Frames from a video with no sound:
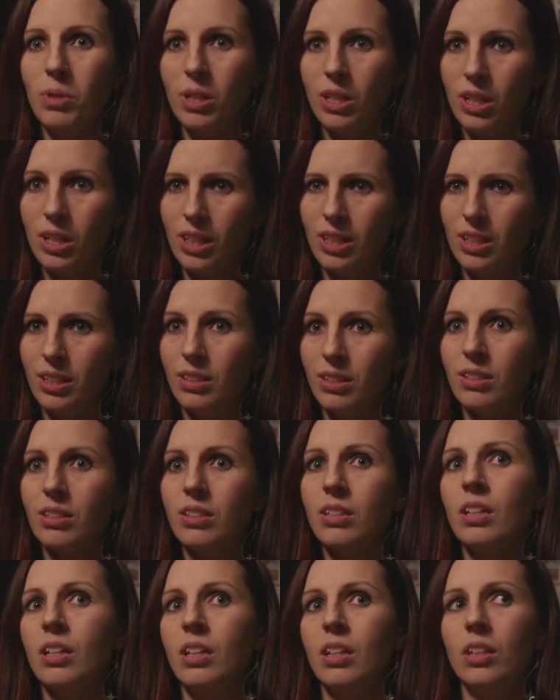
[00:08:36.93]

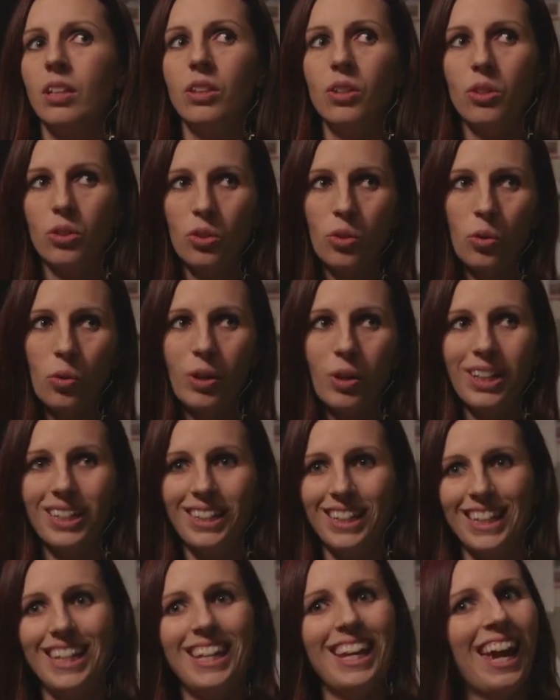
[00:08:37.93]
Because they're
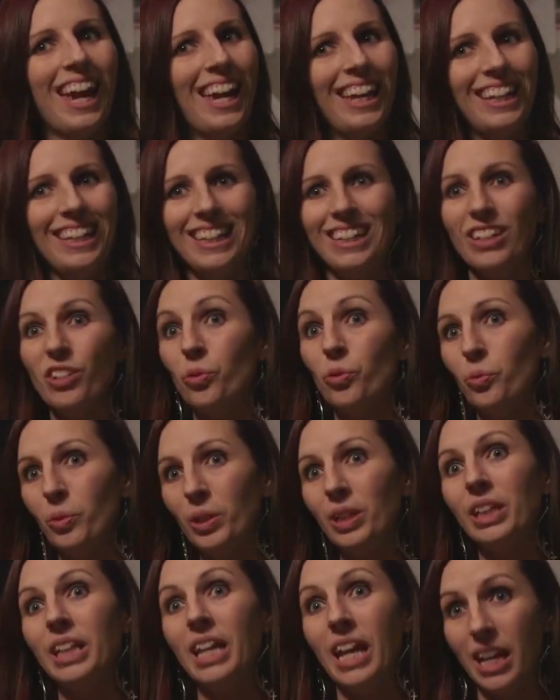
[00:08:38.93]
going to get
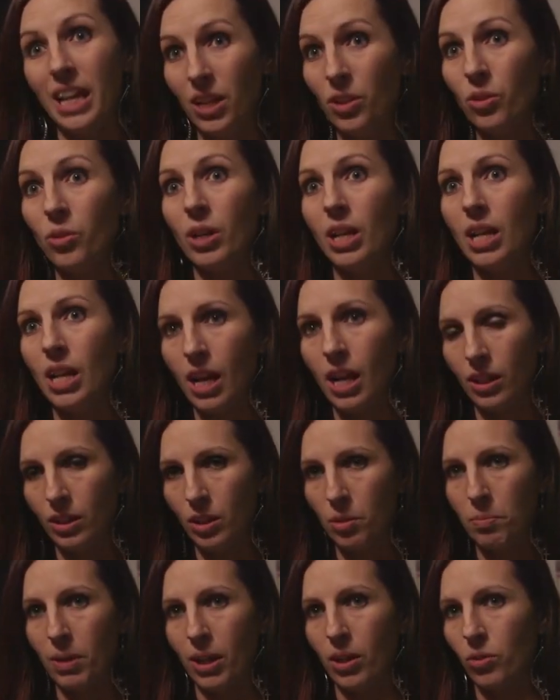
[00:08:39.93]
really angry
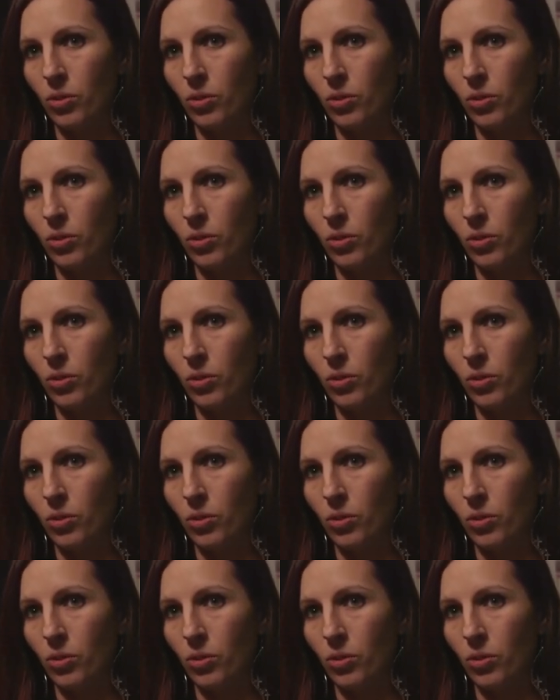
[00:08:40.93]
at the